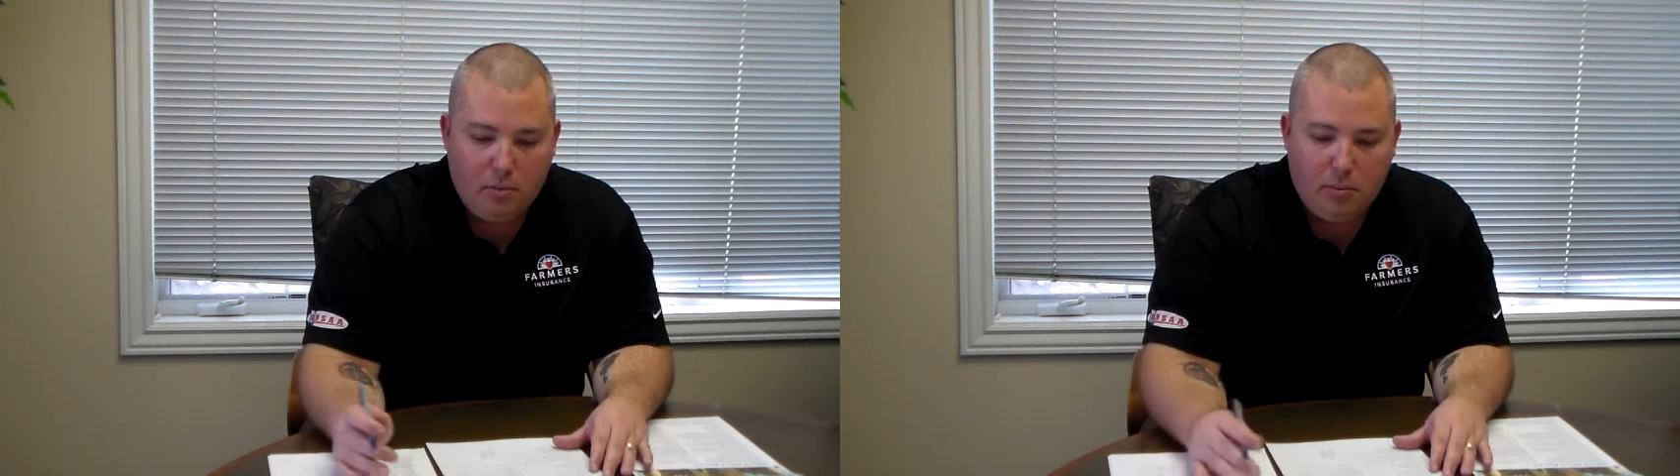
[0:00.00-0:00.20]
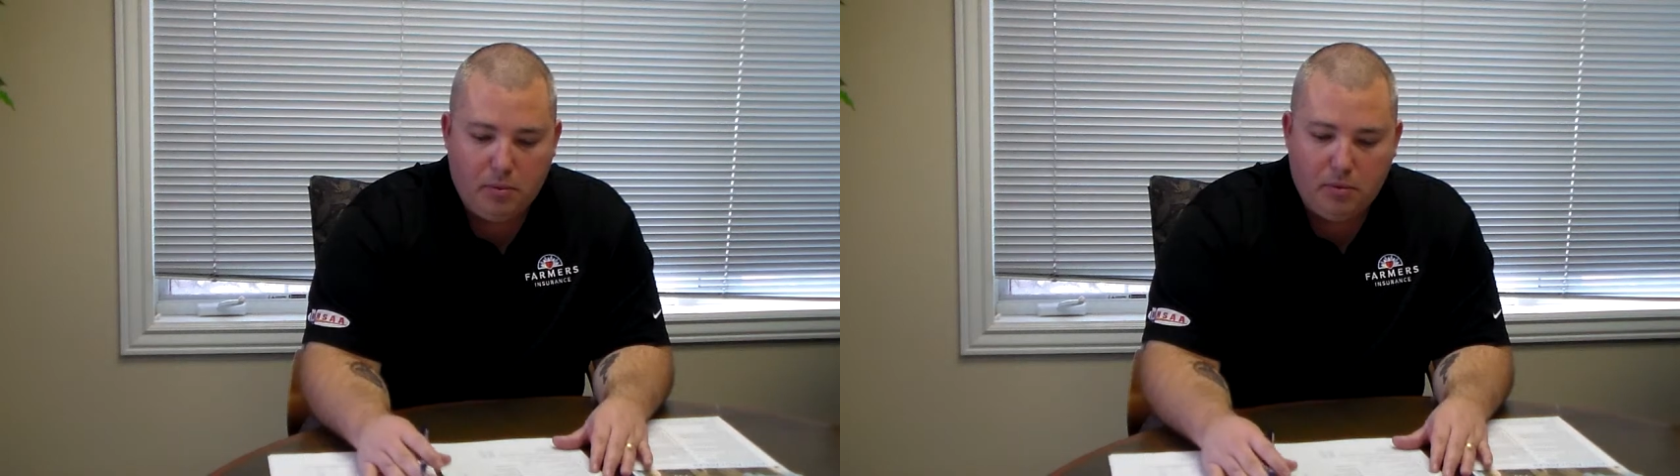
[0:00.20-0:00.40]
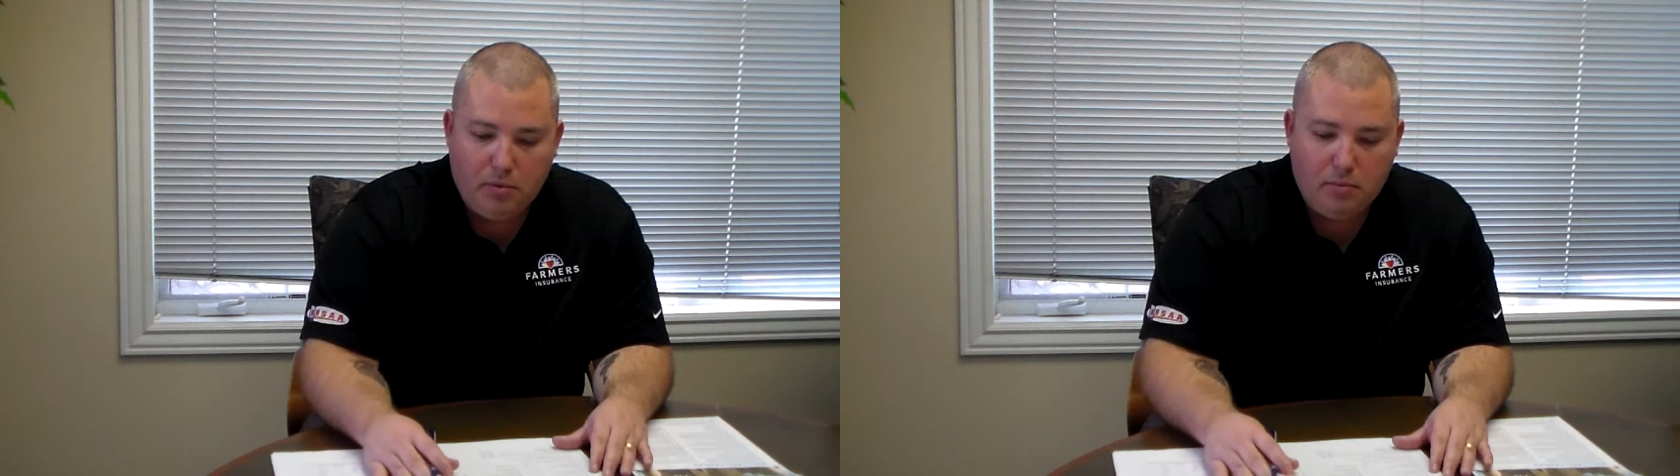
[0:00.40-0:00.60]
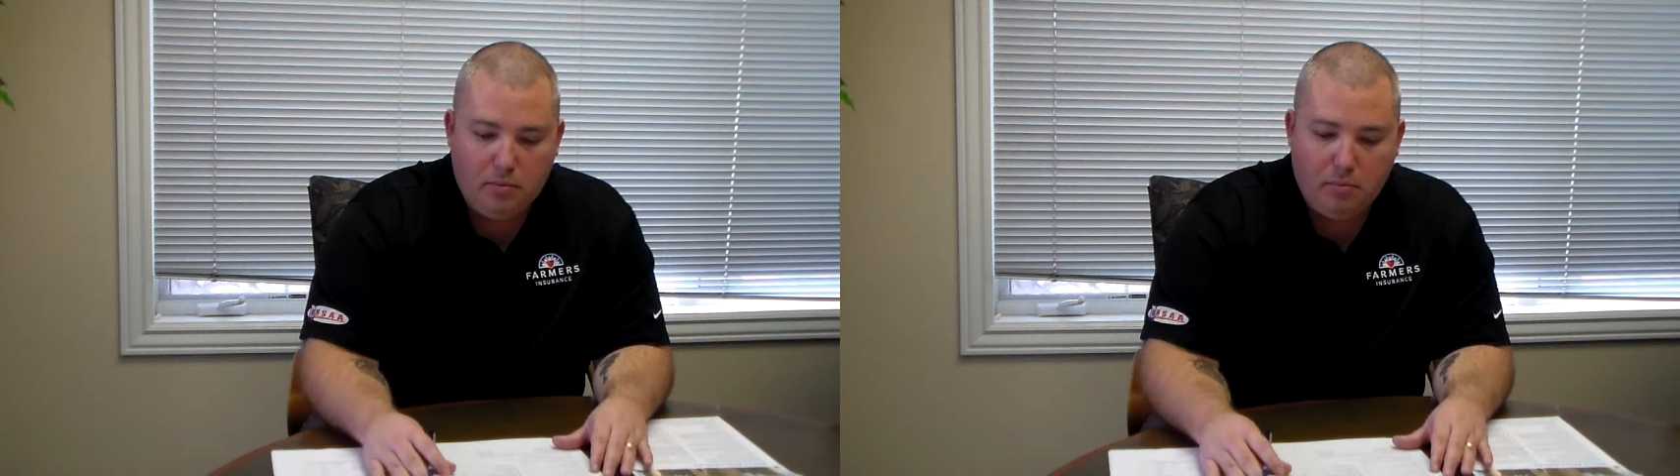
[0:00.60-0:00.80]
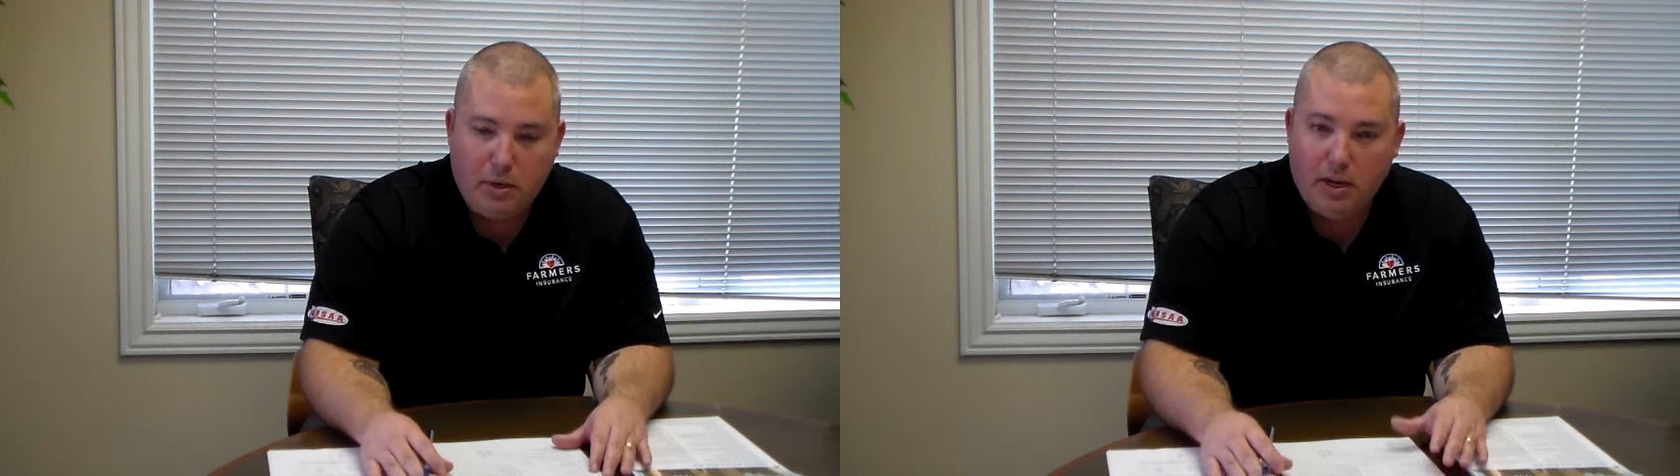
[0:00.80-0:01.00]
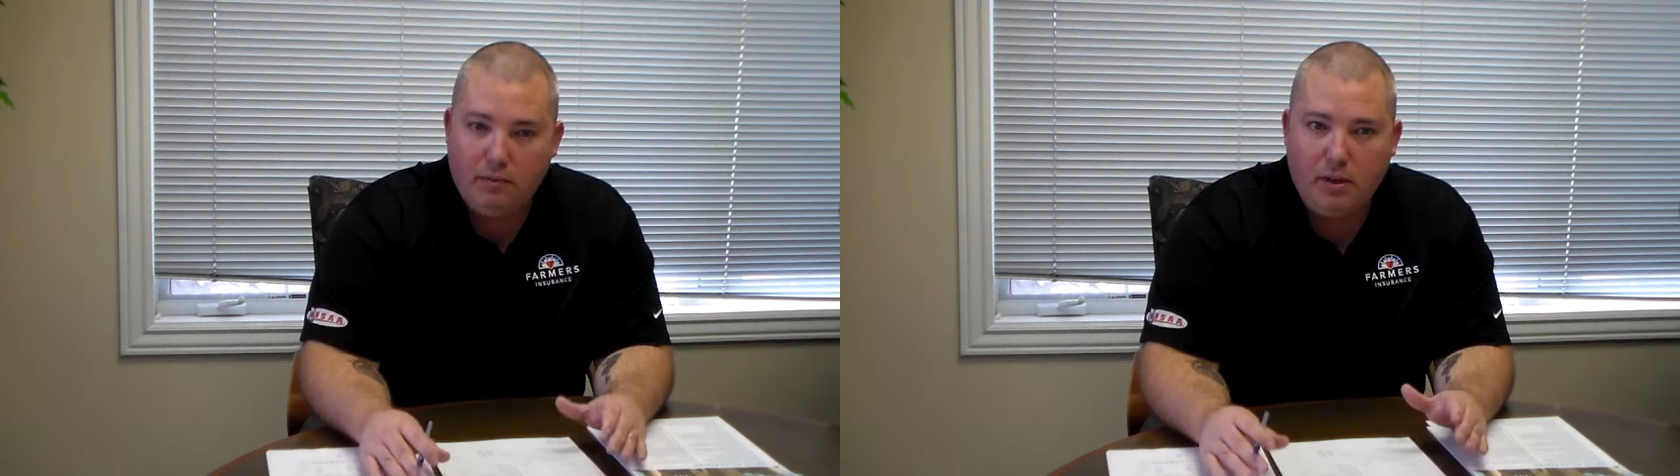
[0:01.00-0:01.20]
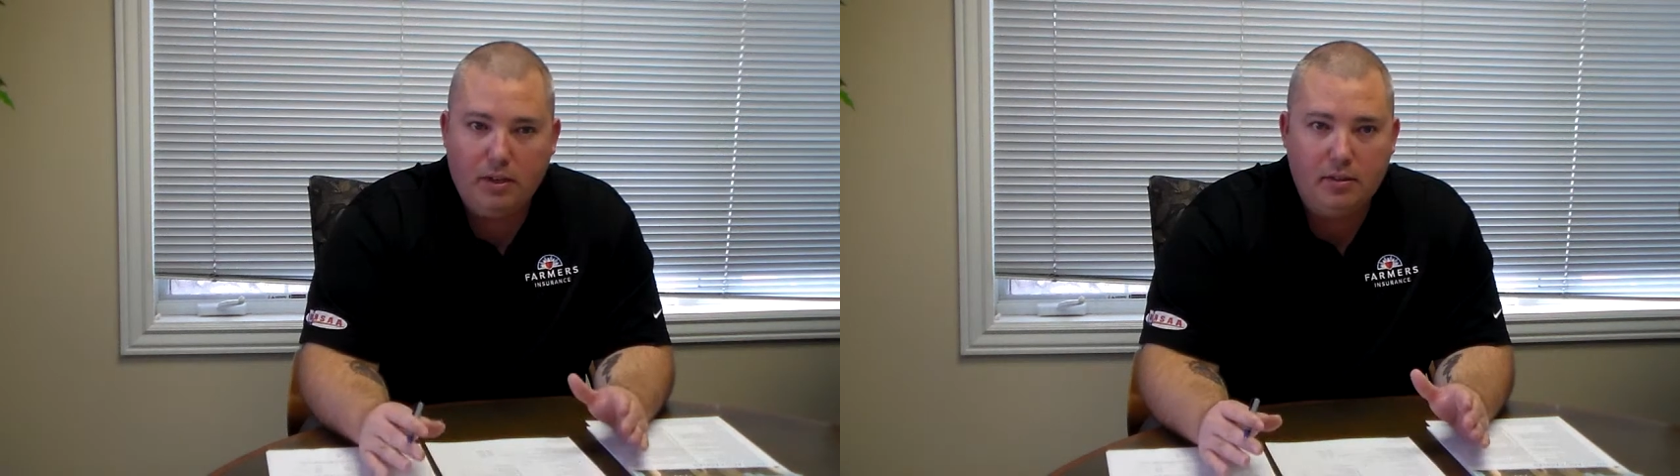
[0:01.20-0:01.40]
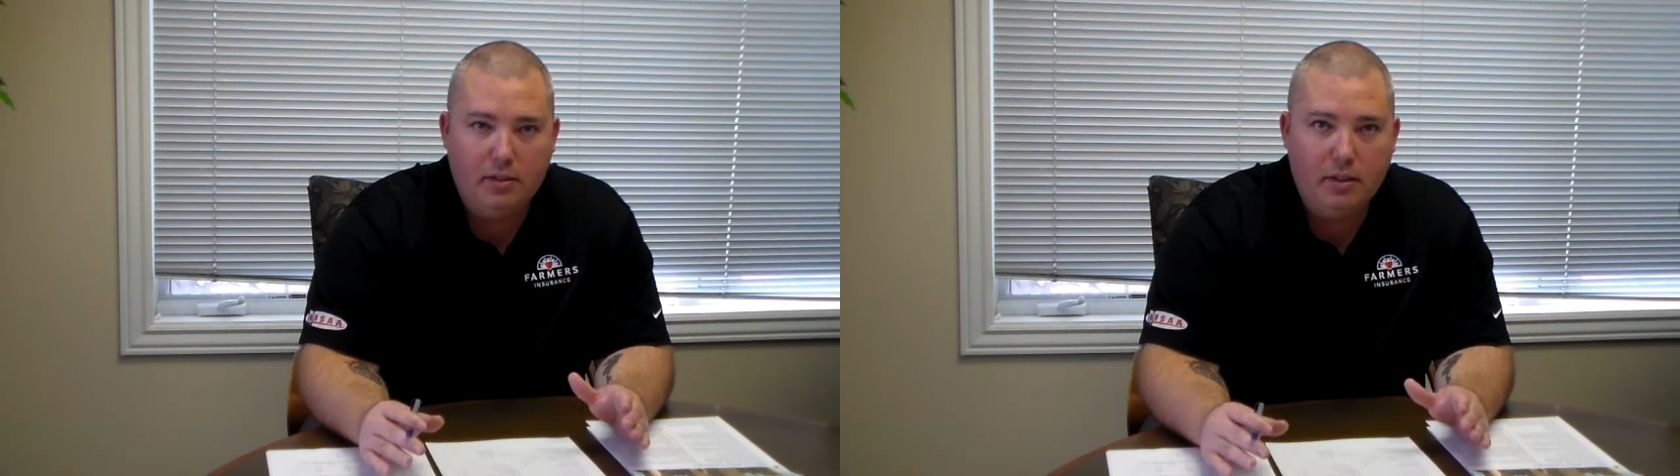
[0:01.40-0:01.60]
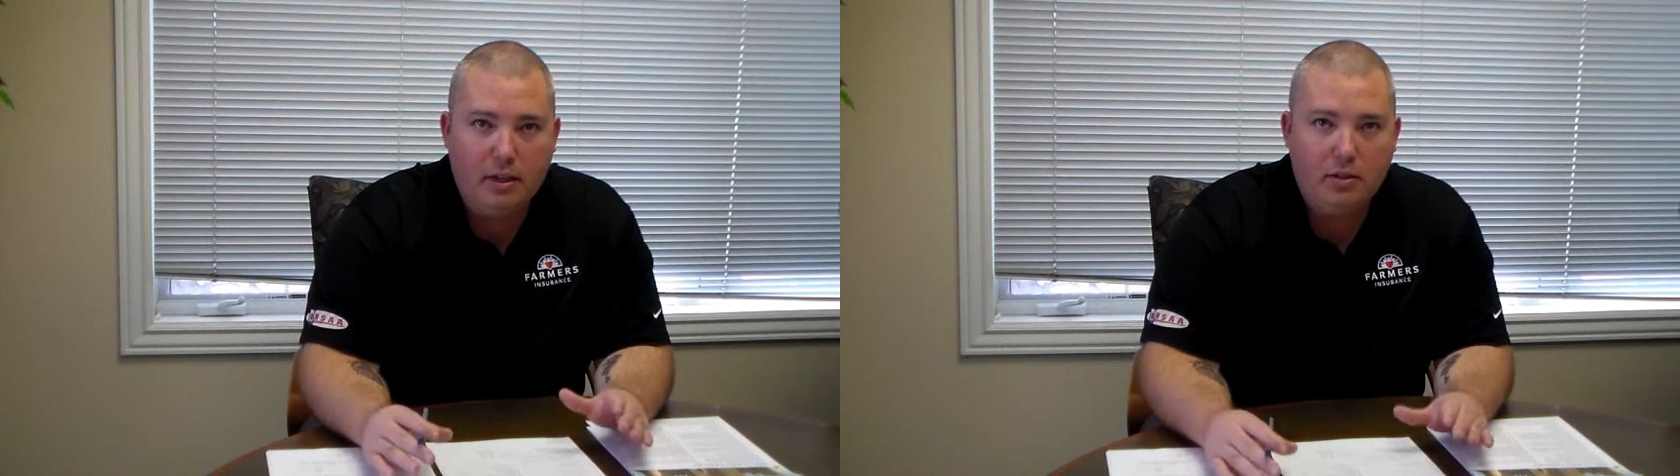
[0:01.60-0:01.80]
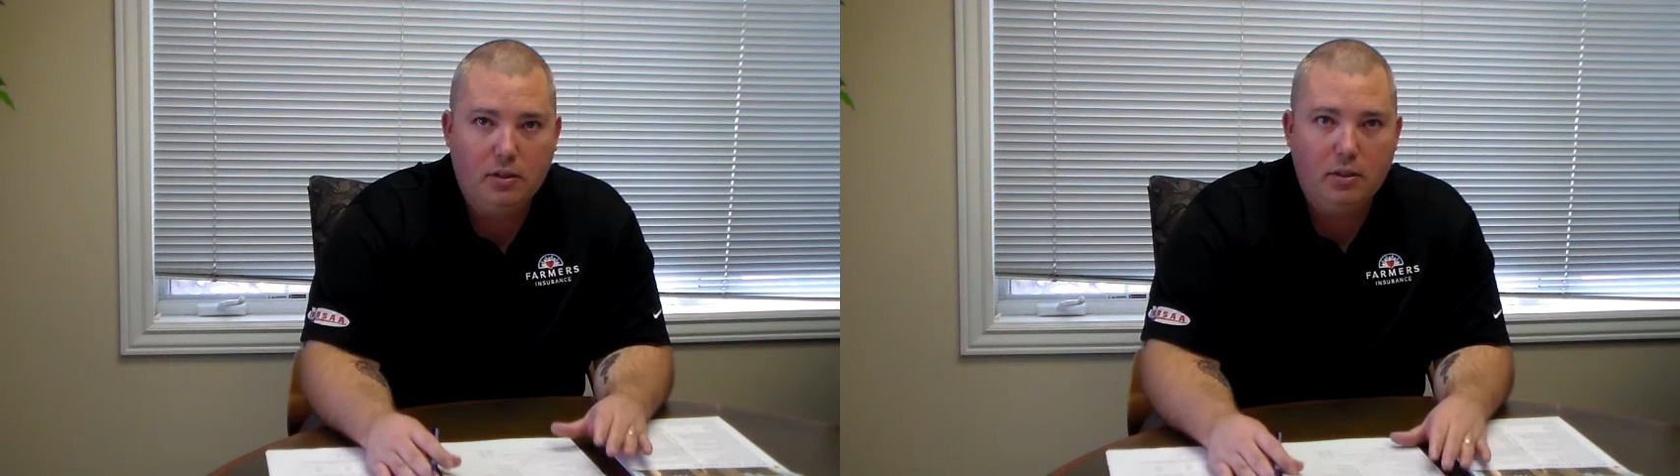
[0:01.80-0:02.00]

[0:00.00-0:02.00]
You might have kids in the next